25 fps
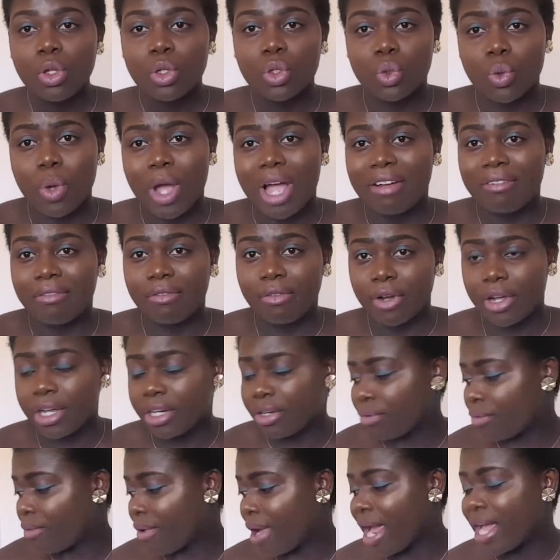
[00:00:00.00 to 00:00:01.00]
to
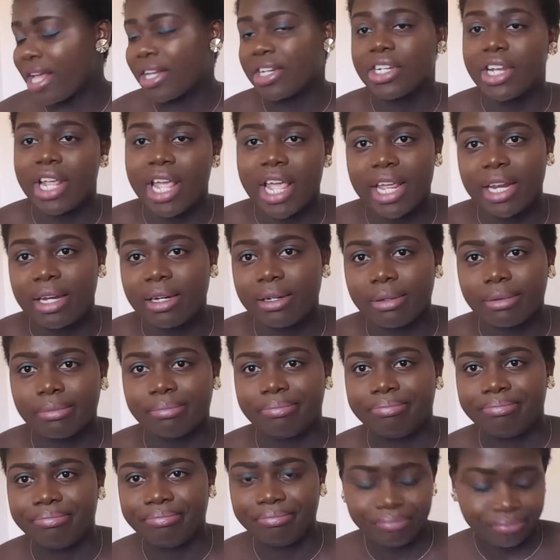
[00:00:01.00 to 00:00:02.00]
avoid rash
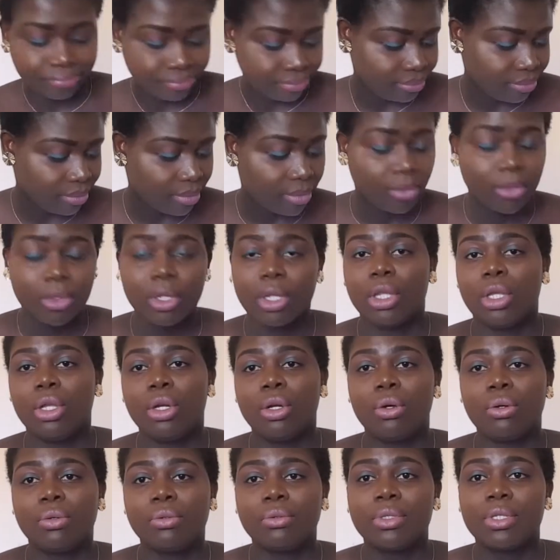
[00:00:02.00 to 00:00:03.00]
and you
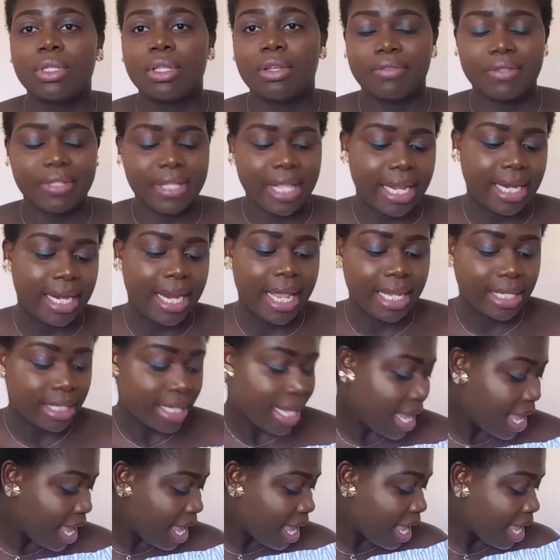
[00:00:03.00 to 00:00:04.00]
know stuff like
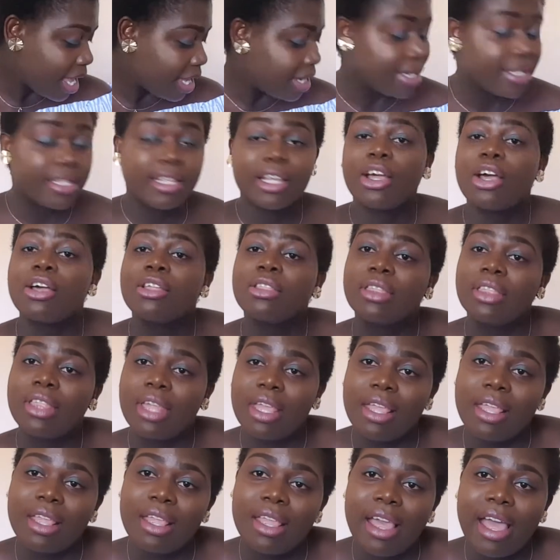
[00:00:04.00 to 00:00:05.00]
that and the second
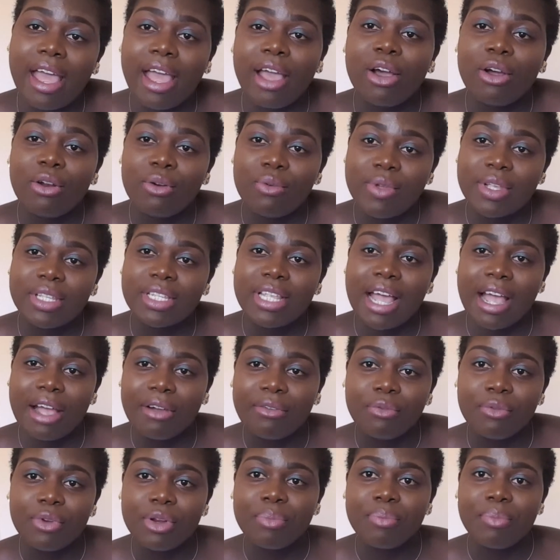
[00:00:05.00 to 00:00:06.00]
thing i always
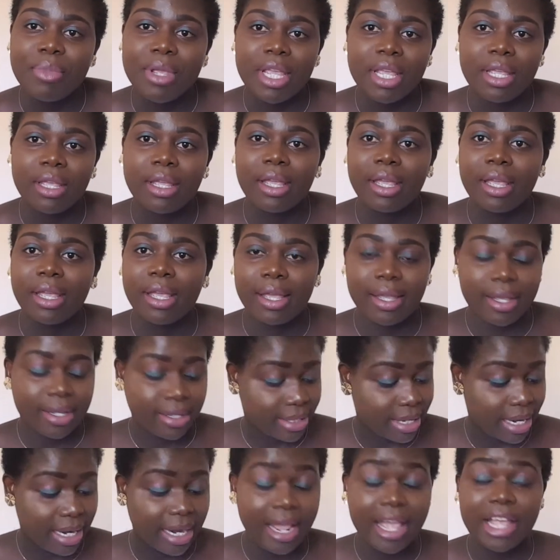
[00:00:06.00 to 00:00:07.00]
have with me
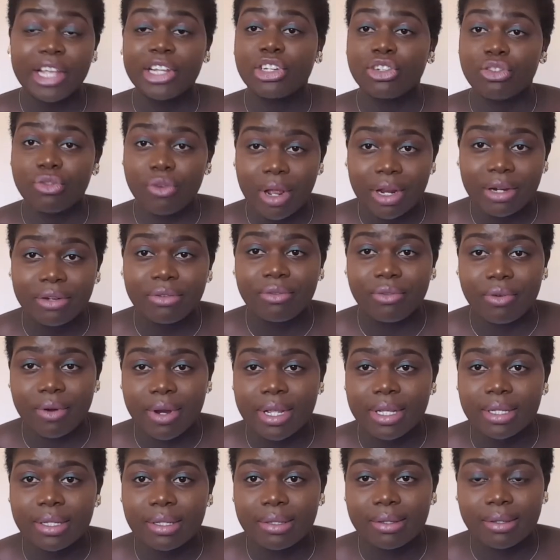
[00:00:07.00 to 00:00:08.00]
is an extra
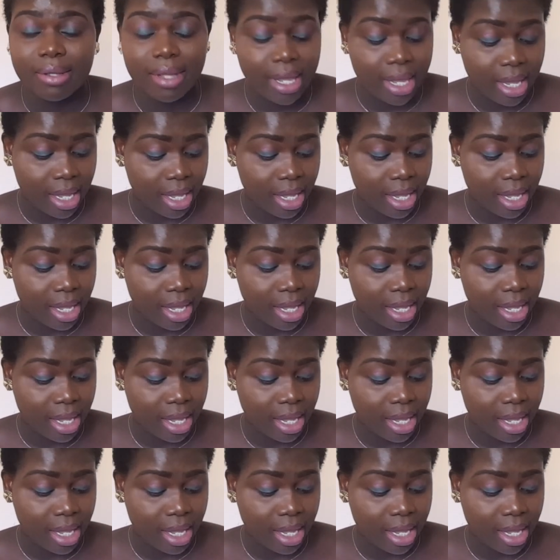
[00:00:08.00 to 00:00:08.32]
dress